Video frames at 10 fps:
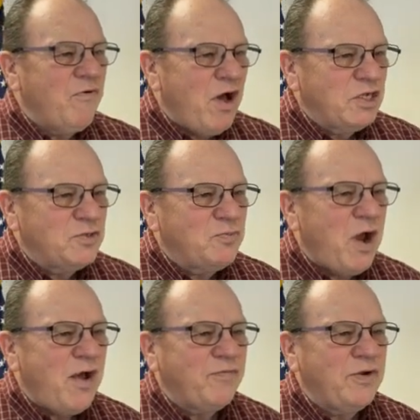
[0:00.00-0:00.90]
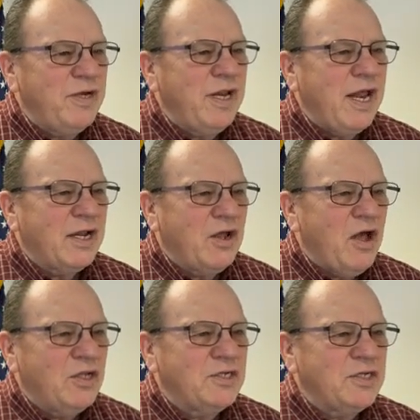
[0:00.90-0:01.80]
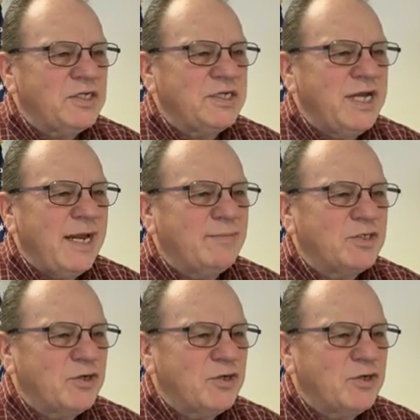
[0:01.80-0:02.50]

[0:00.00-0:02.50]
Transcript: false prophet and cultist named